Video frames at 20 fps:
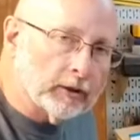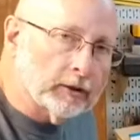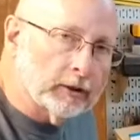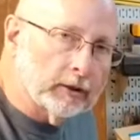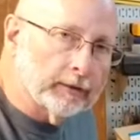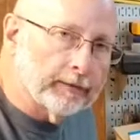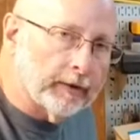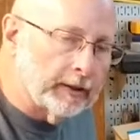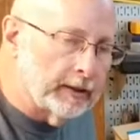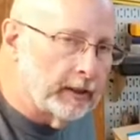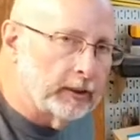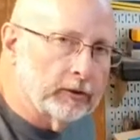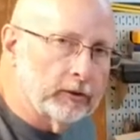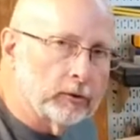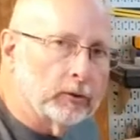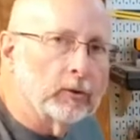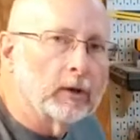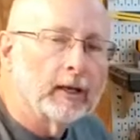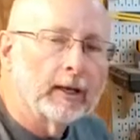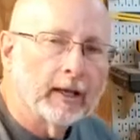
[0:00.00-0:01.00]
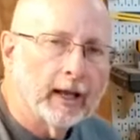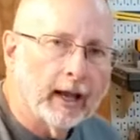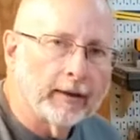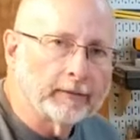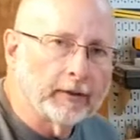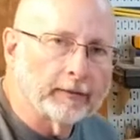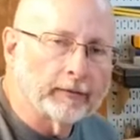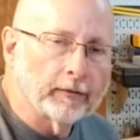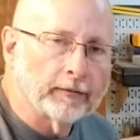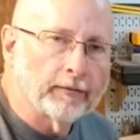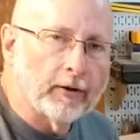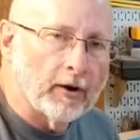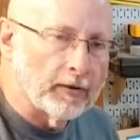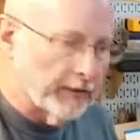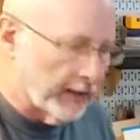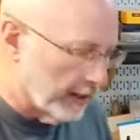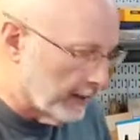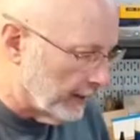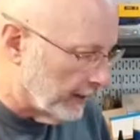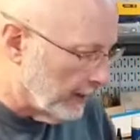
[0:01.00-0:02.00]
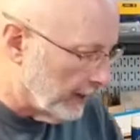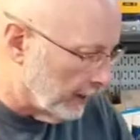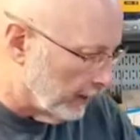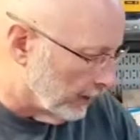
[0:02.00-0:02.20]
it if I need to. I've never found that need.